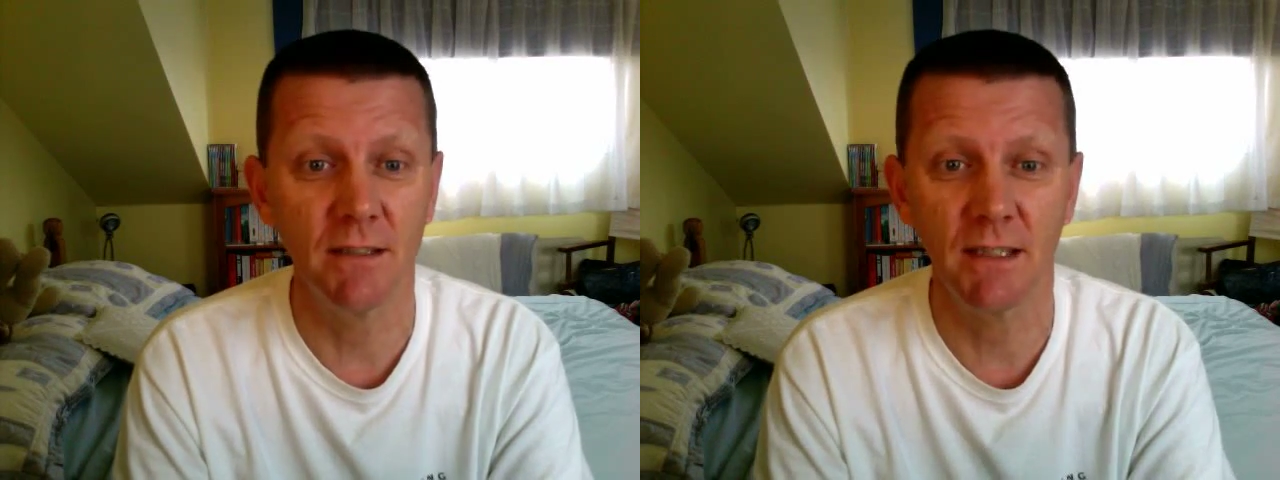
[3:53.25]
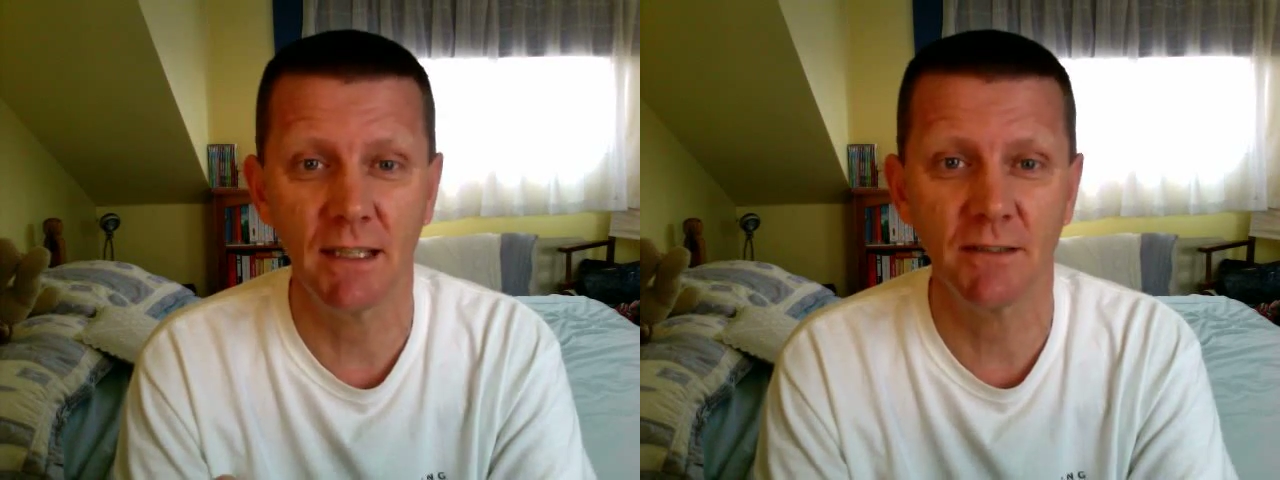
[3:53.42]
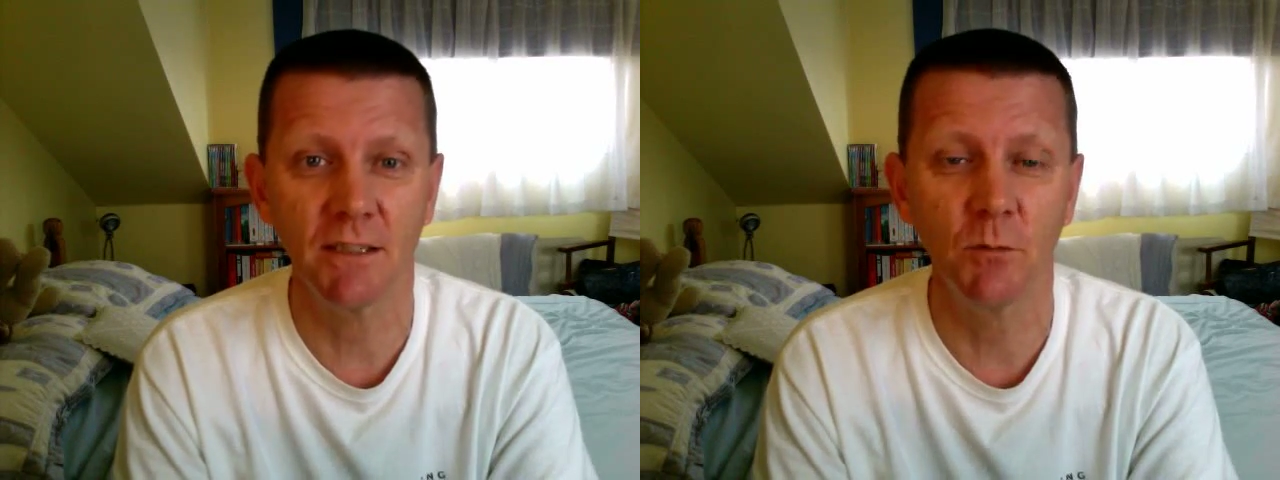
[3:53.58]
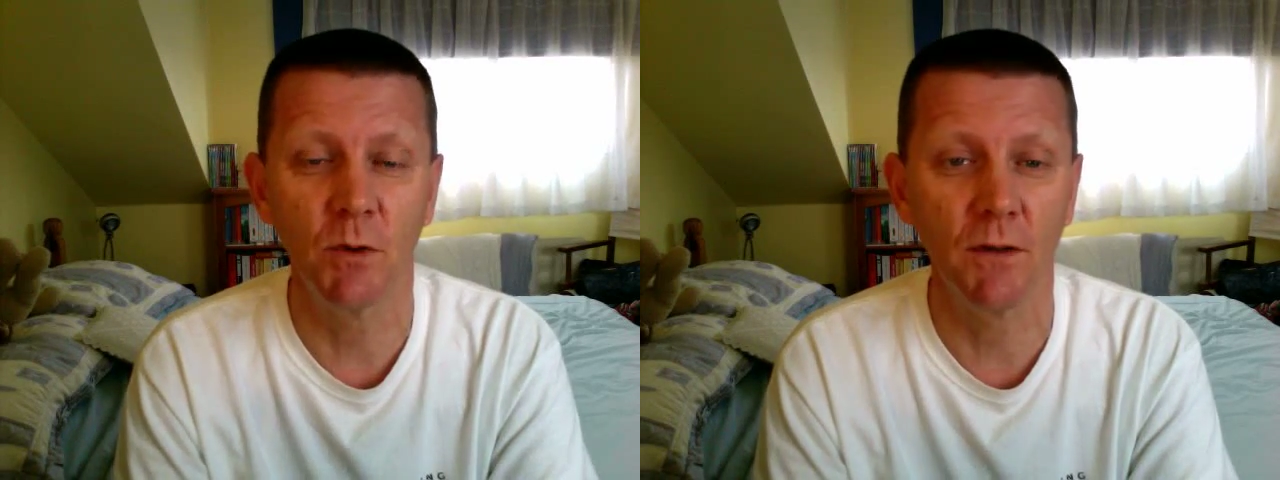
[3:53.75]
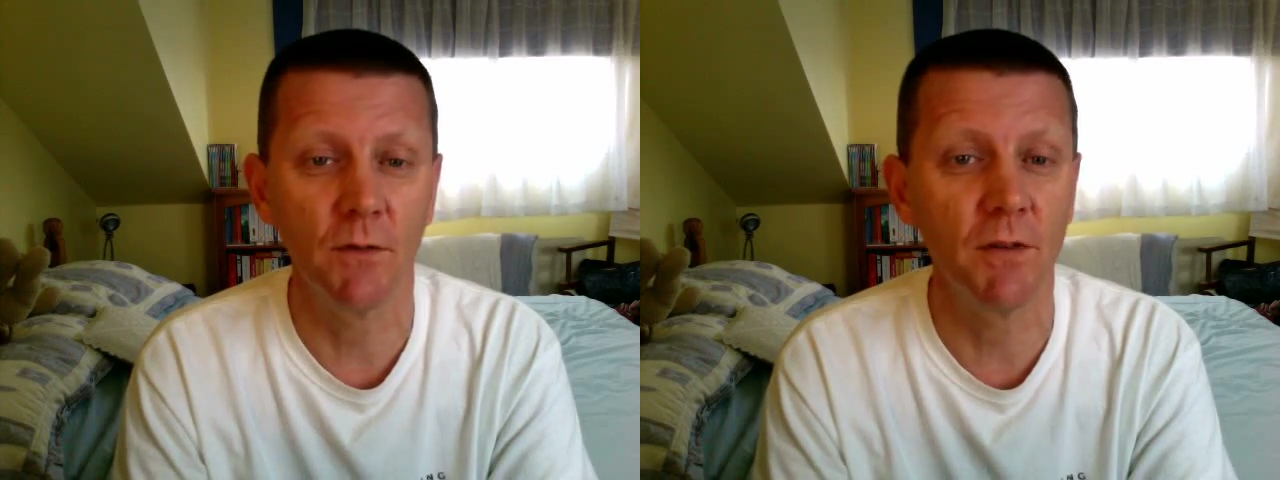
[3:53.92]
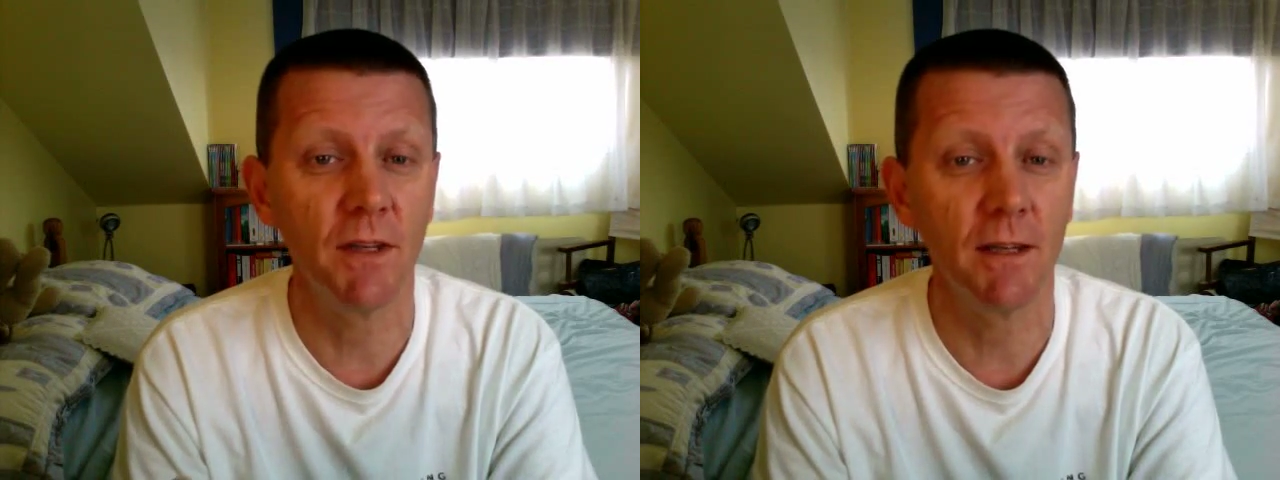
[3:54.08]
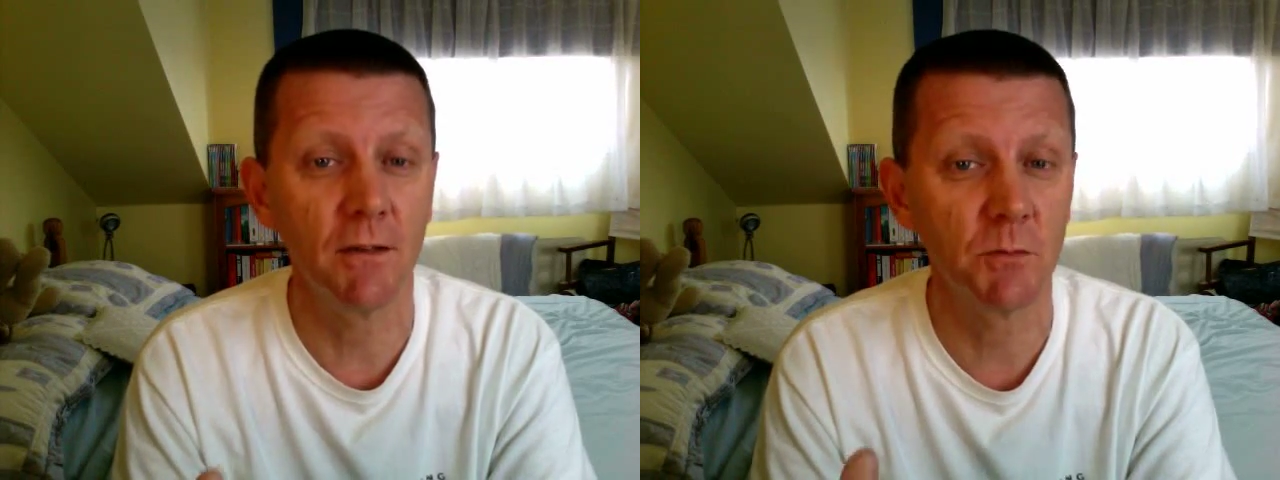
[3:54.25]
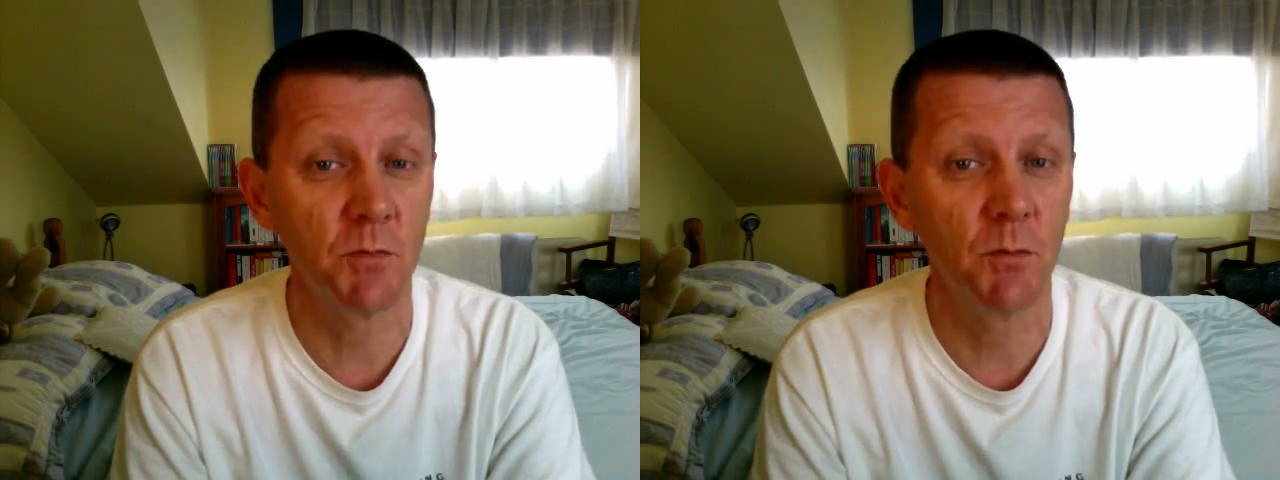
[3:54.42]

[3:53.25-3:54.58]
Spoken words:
is actually one of the videos